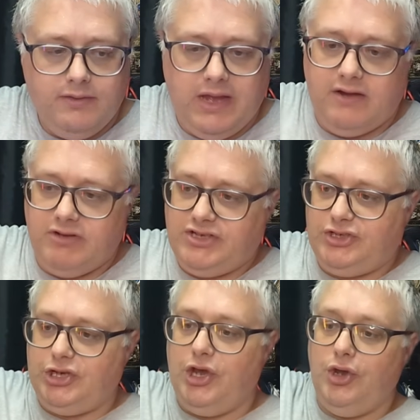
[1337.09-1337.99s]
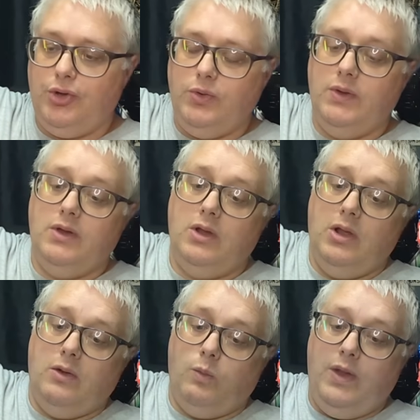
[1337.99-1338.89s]
Now, there is 2
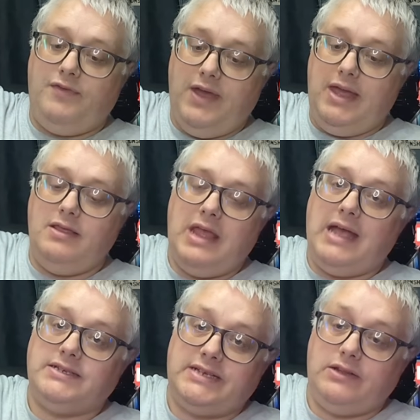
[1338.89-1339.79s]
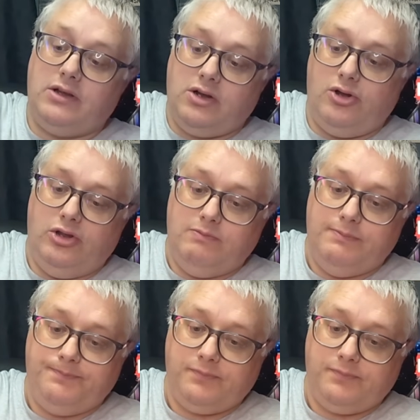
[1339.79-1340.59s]
within that center column,